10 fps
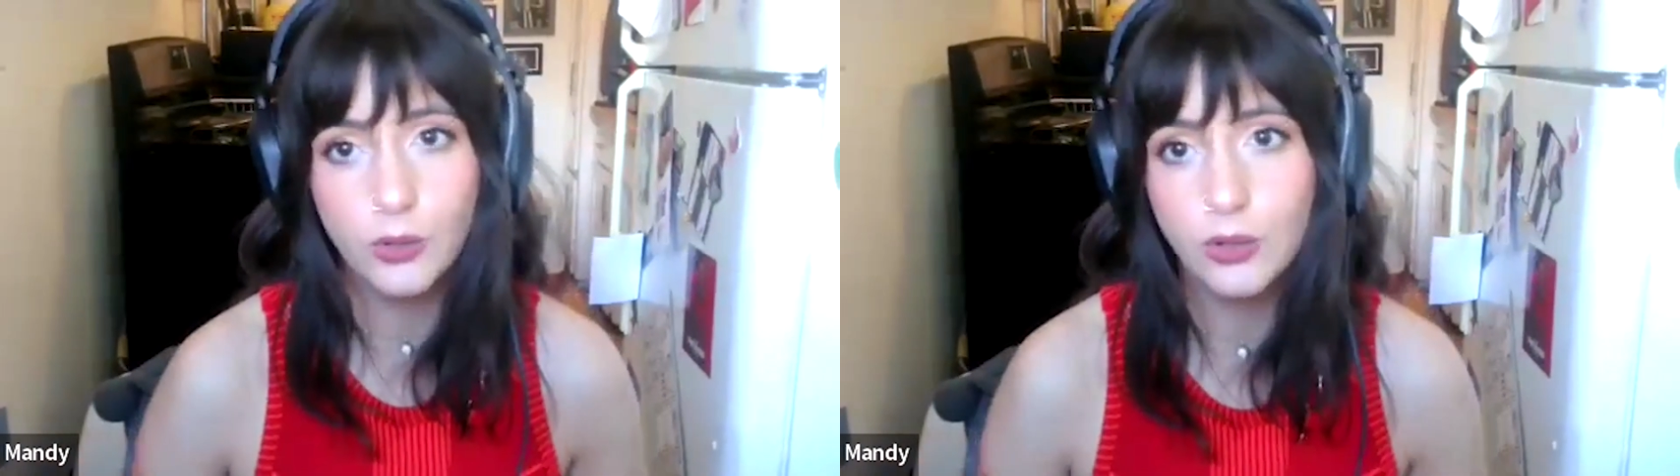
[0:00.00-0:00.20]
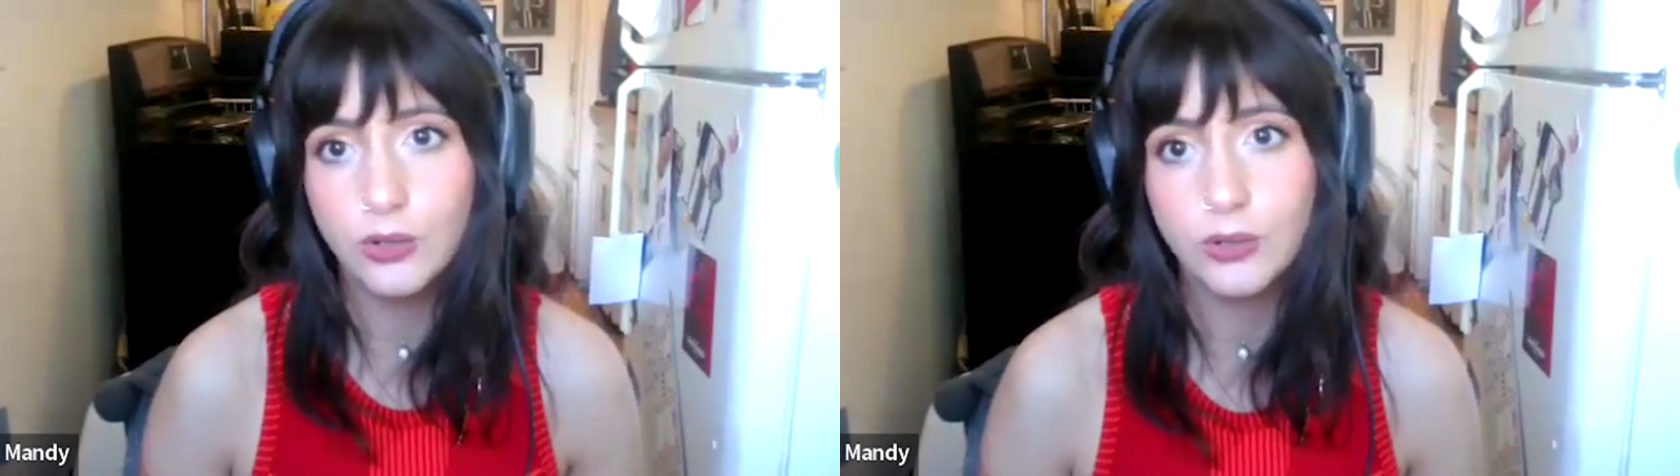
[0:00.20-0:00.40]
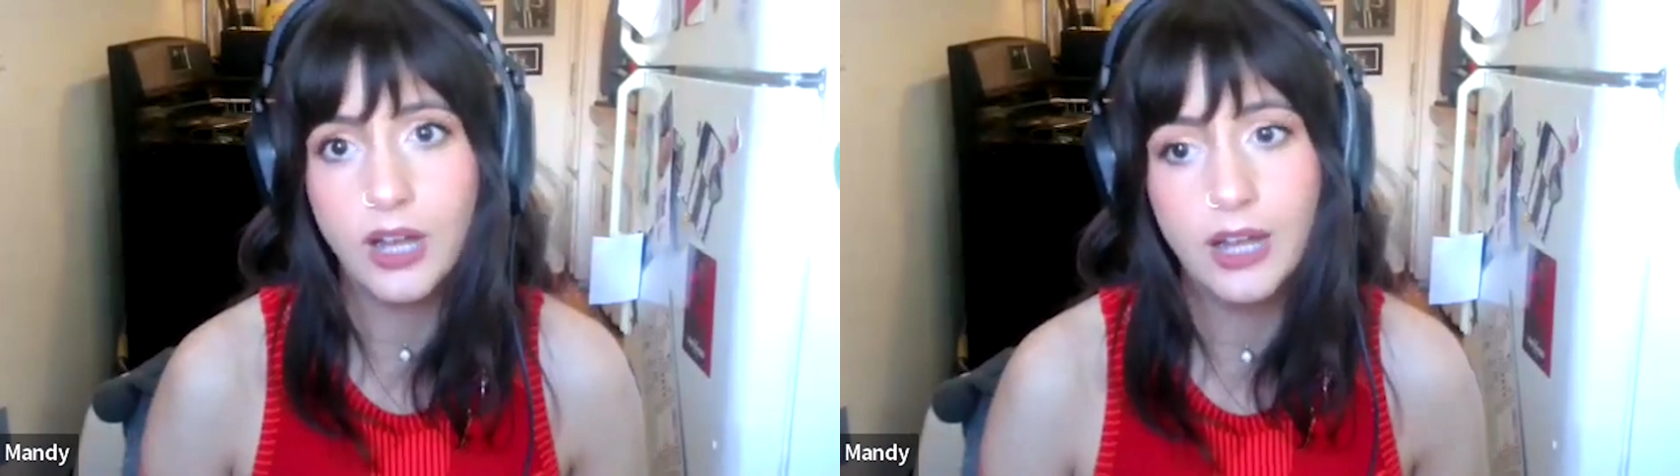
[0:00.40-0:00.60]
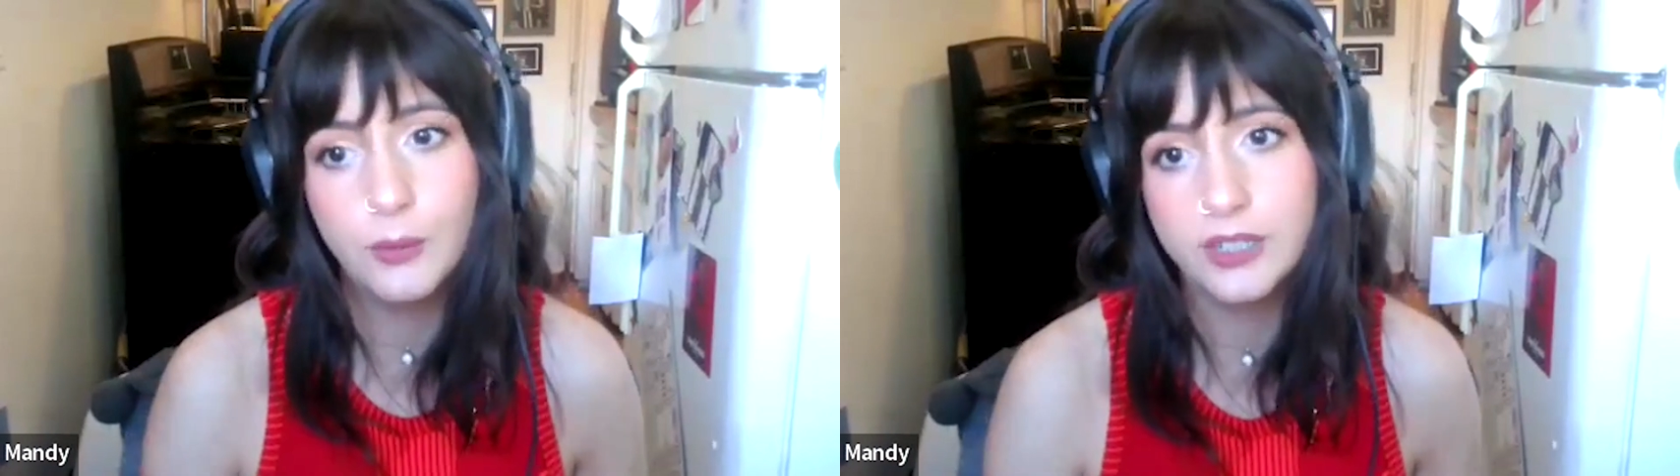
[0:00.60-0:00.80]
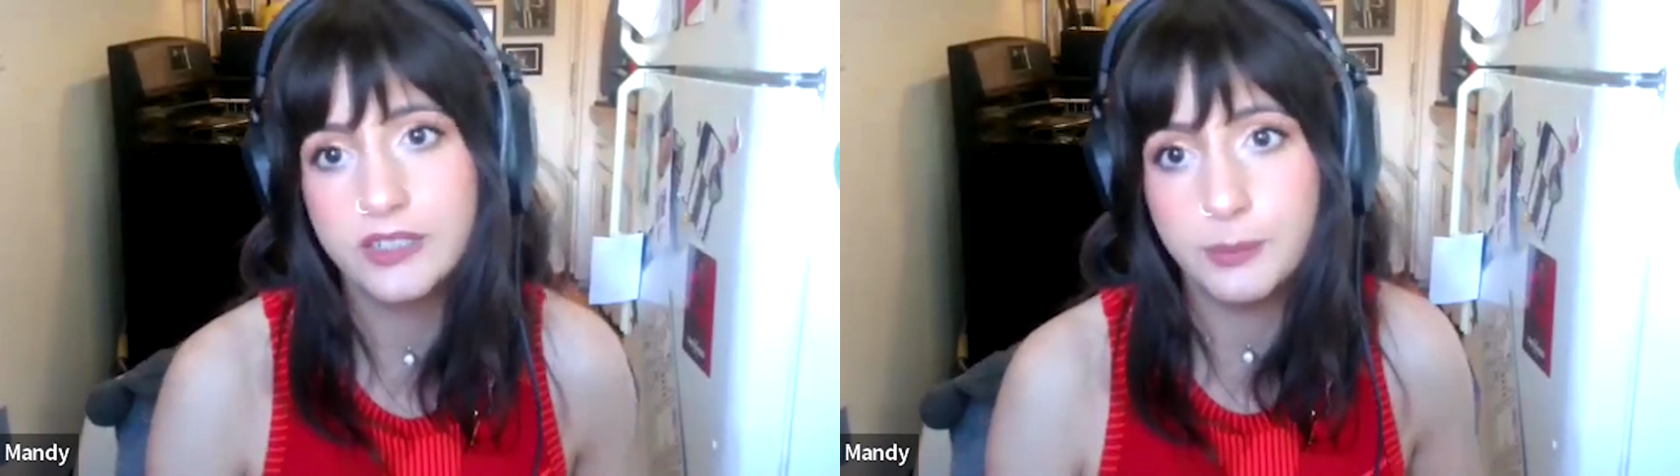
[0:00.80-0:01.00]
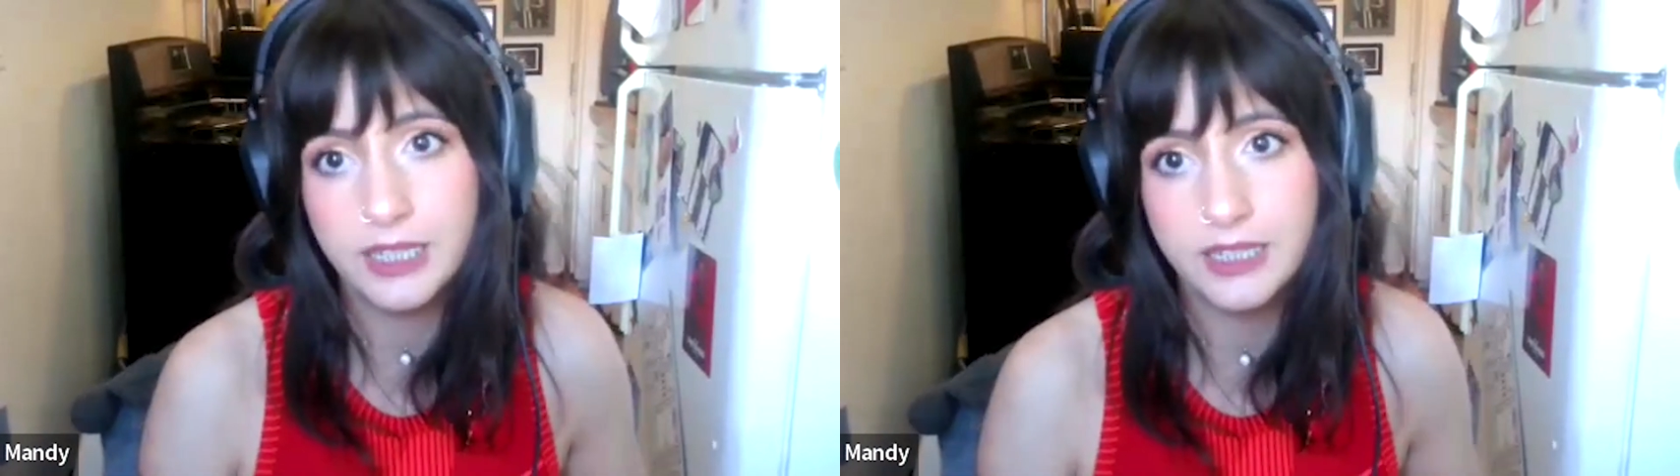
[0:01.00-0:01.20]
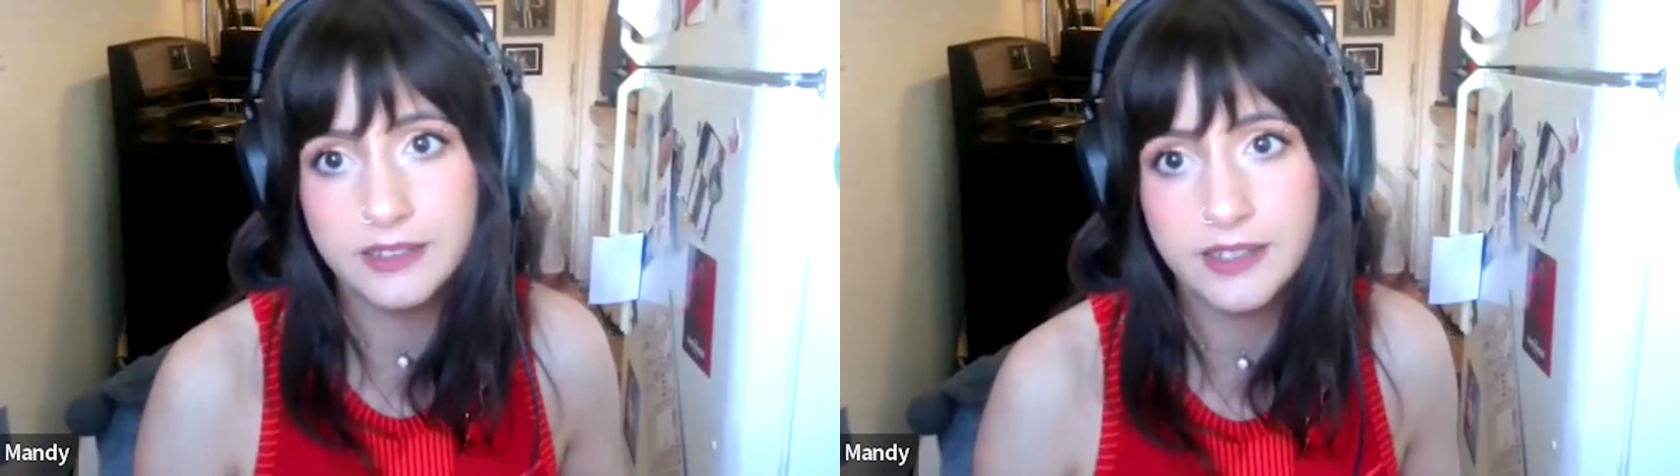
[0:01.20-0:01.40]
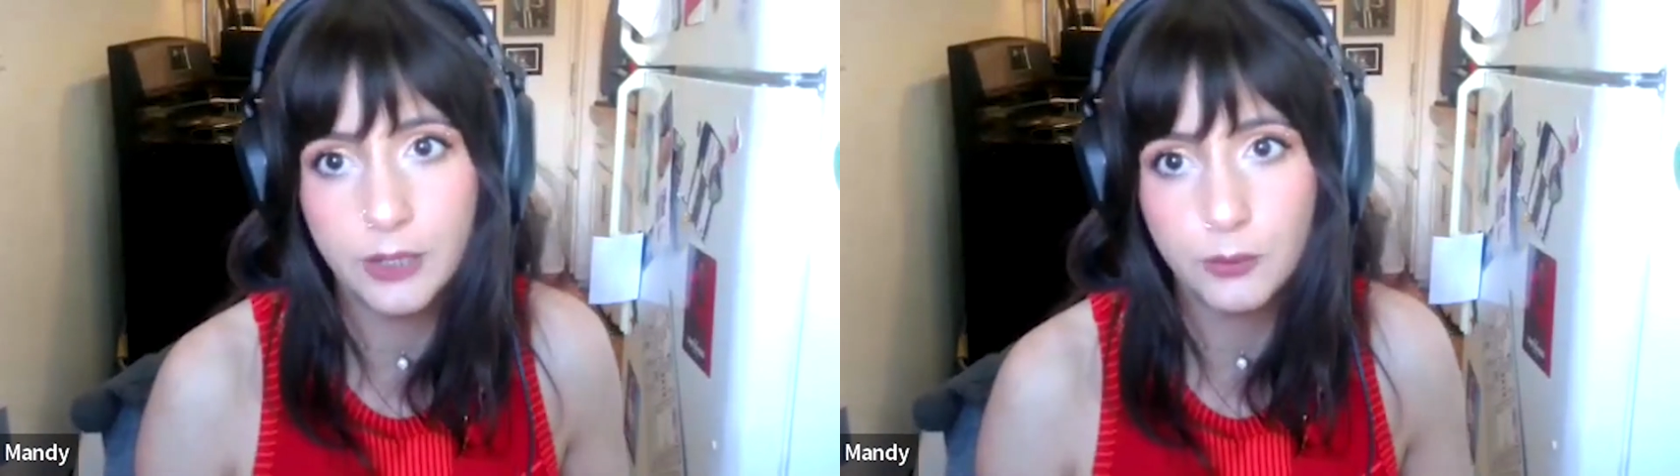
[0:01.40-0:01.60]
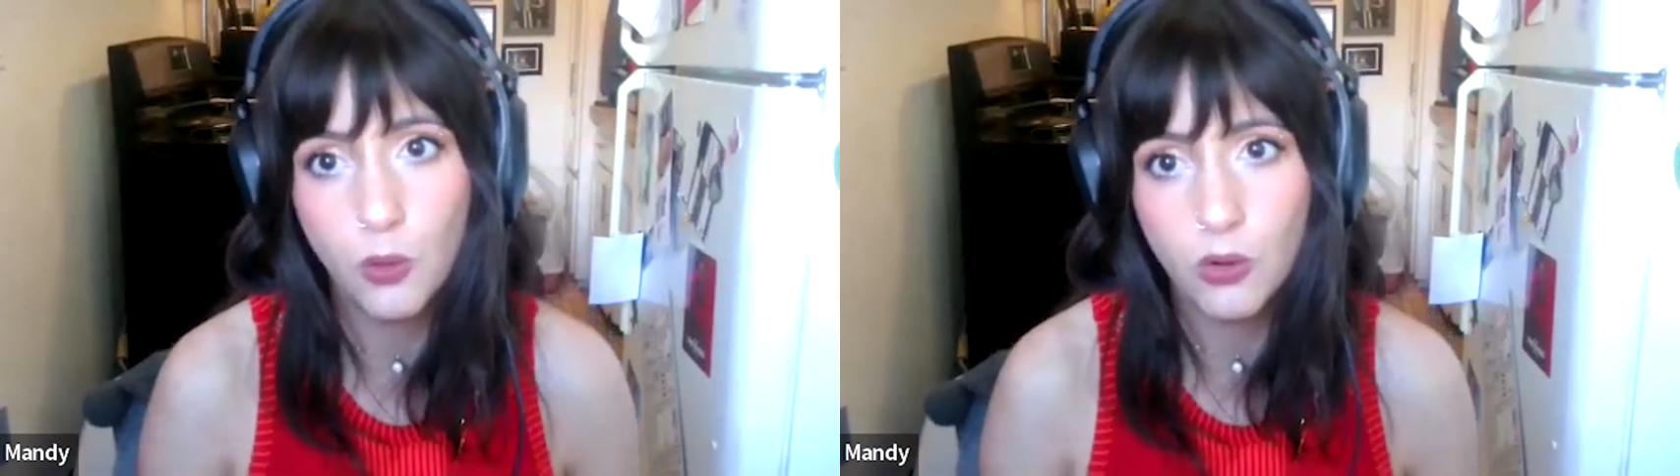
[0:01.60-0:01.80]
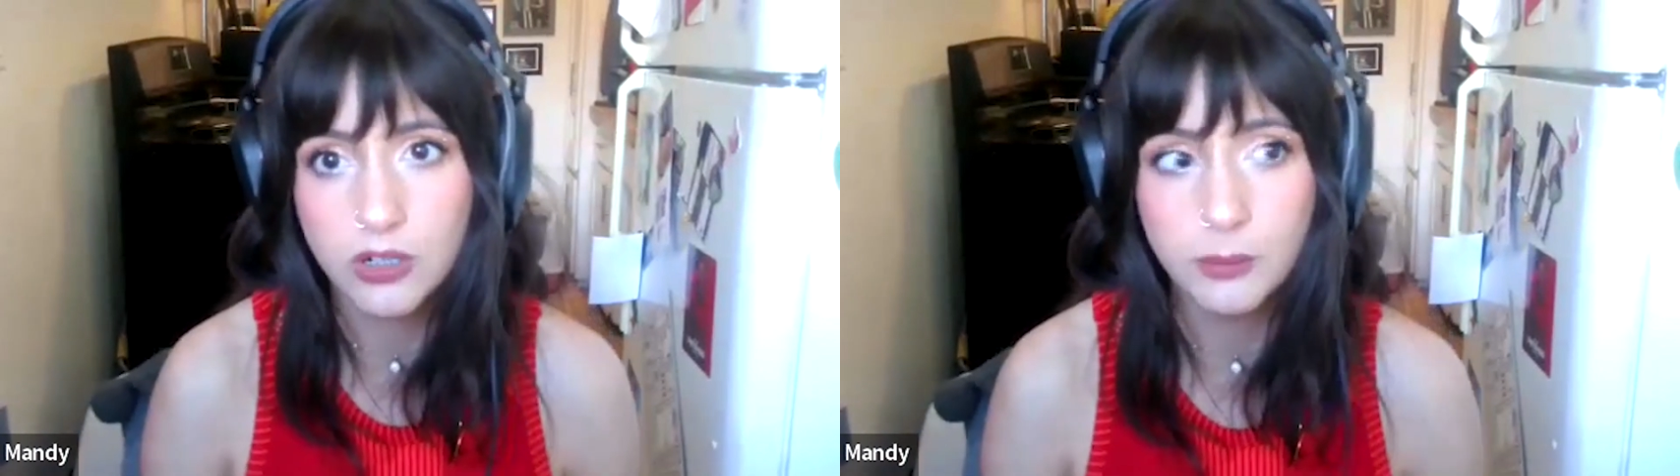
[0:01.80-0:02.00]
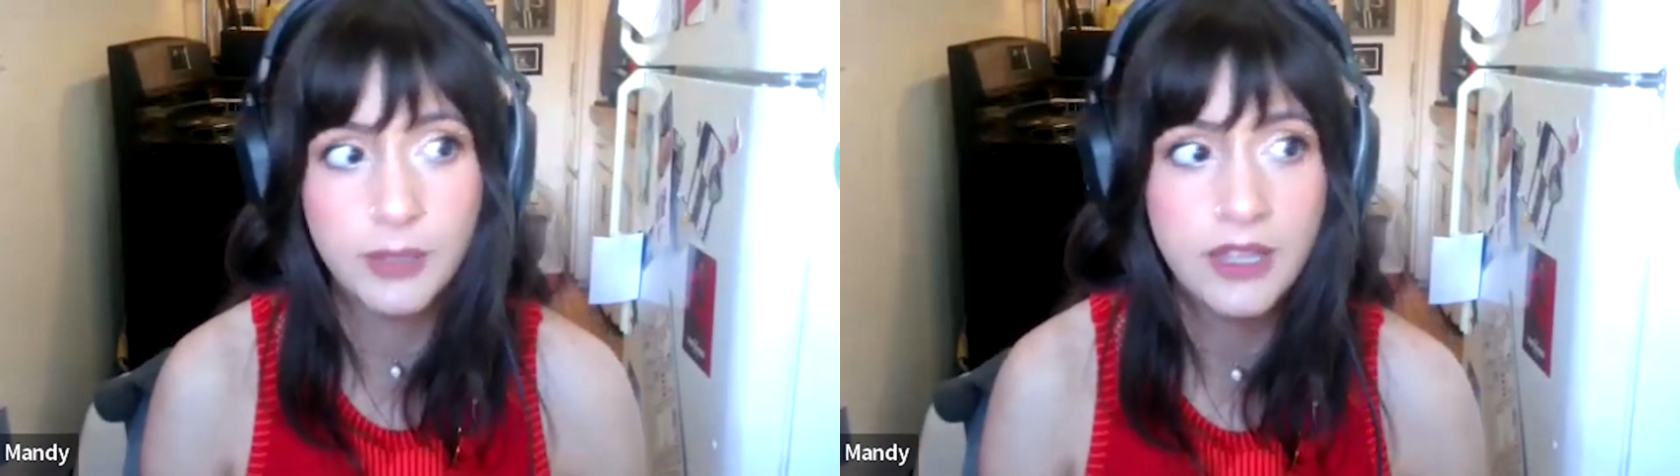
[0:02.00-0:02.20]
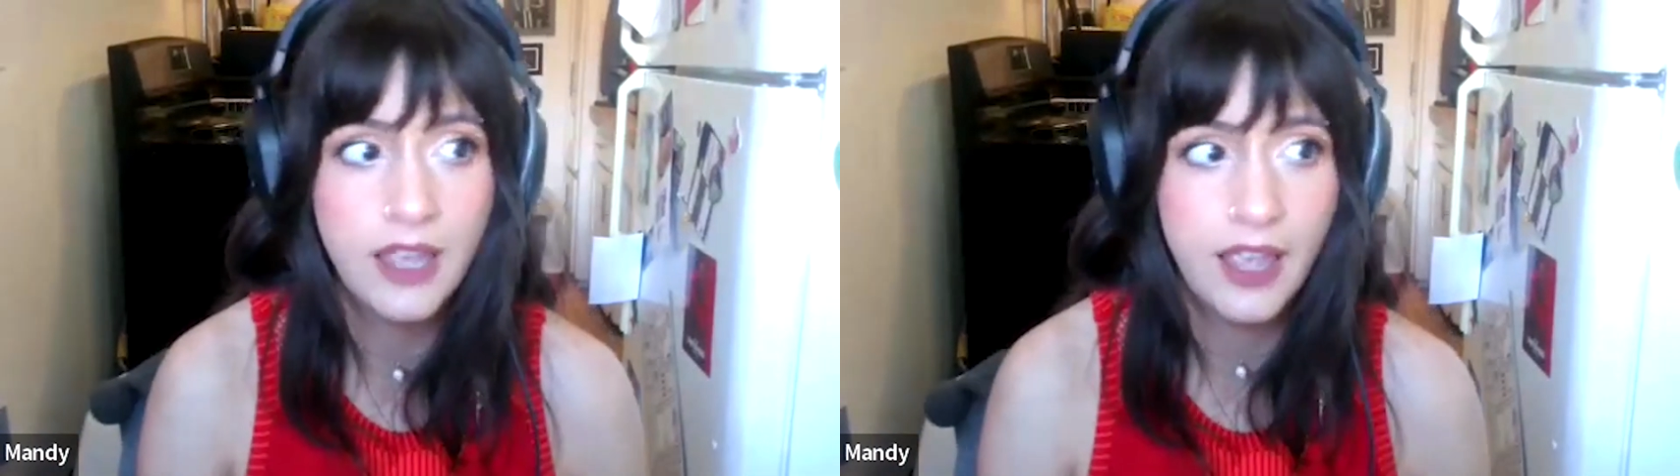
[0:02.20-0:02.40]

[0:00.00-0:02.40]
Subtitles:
oh, I want to be inside warm,